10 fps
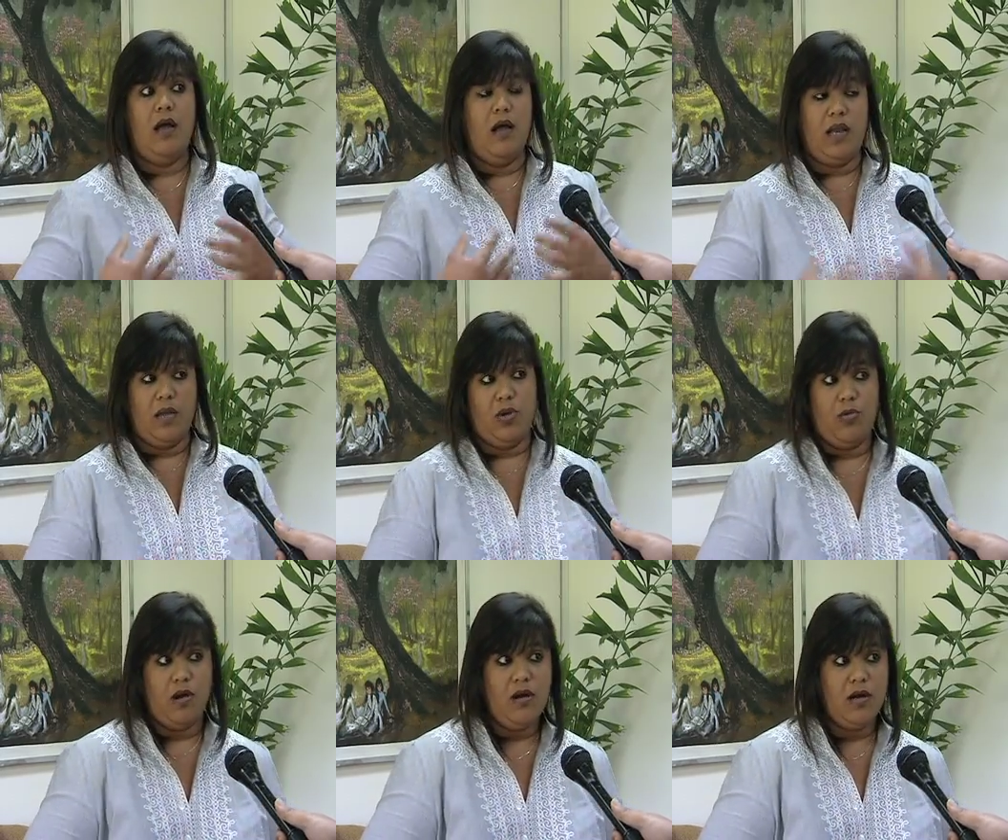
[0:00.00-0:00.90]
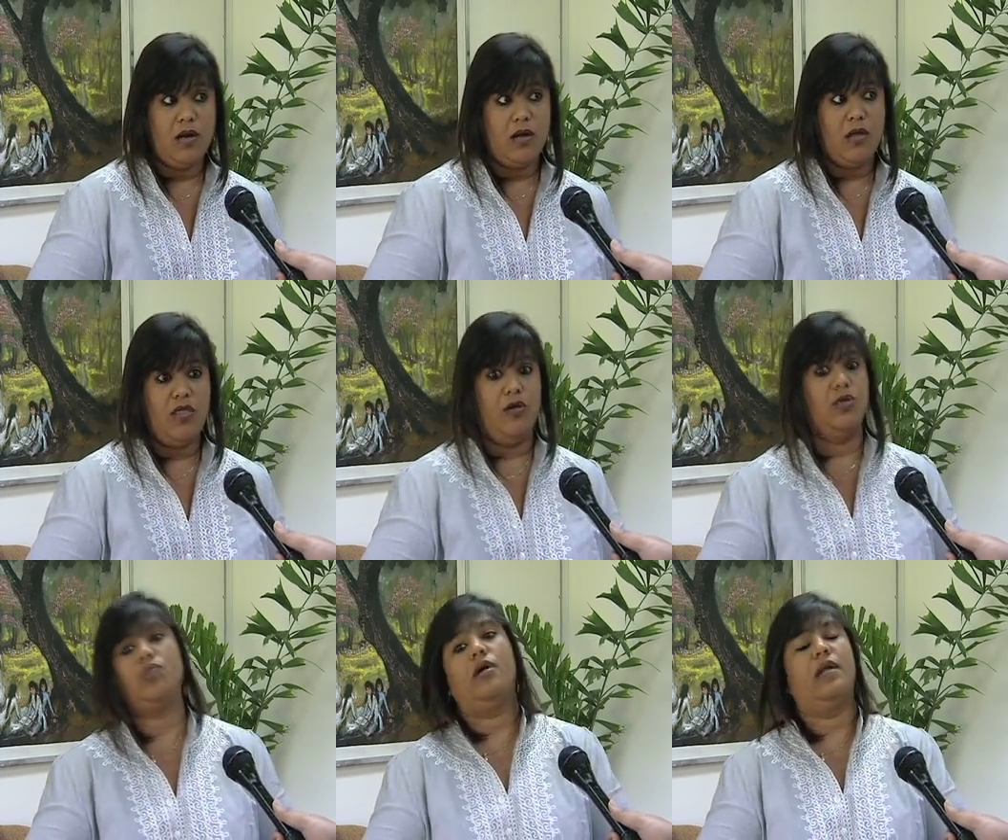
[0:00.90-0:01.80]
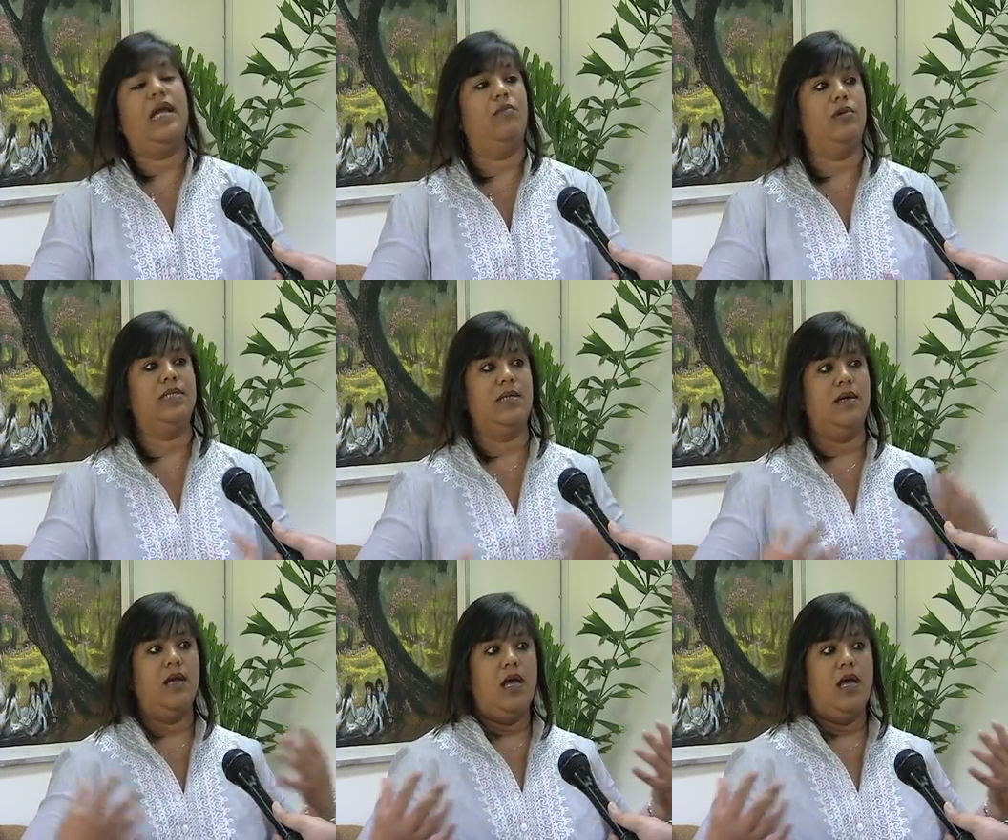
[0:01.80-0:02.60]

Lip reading: unable to work, those who aren't able to